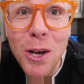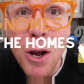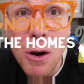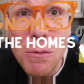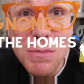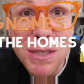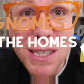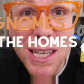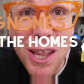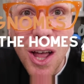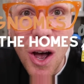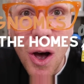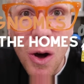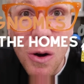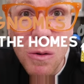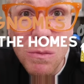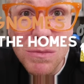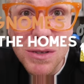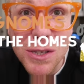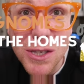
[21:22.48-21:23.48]
gnomes in the
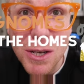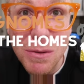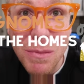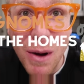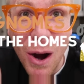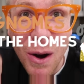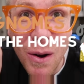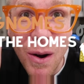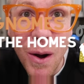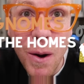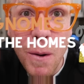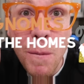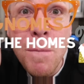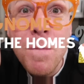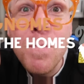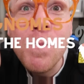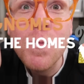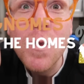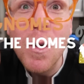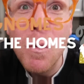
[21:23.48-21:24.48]
homes tomorrow,
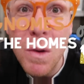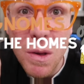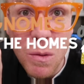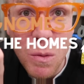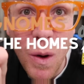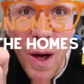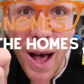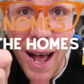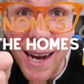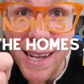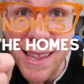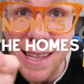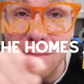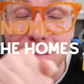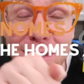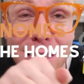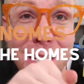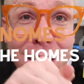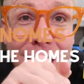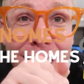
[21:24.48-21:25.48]
we will hide
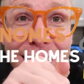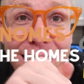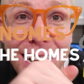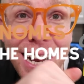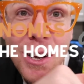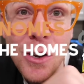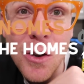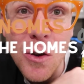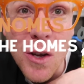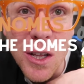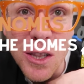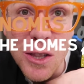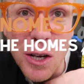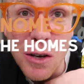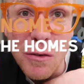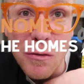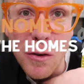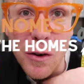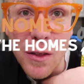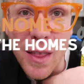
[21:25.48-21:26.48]
them tonight, and you can
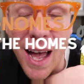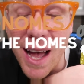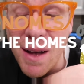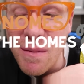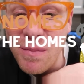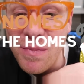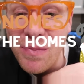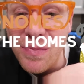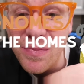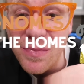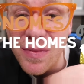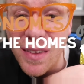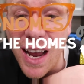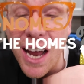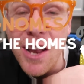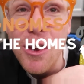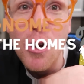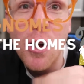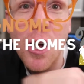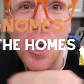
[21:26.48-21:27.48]
look for them.
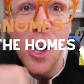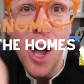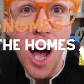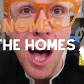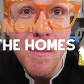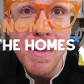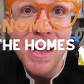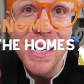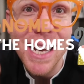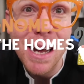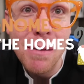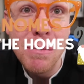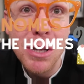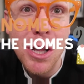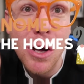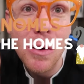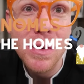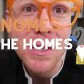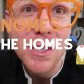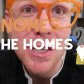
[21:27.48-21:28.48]
And you can comment down
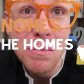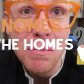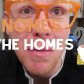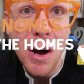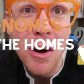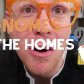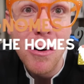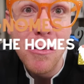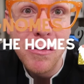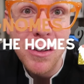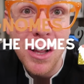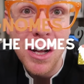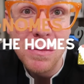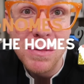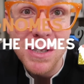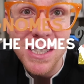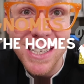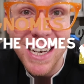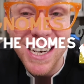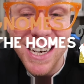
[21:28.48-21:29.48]
below in tomorrow,
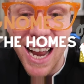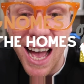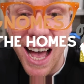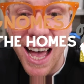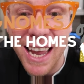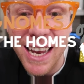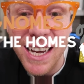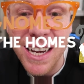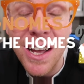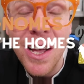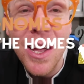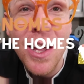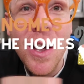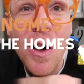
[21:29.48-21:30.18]
Vlogmas Day 9,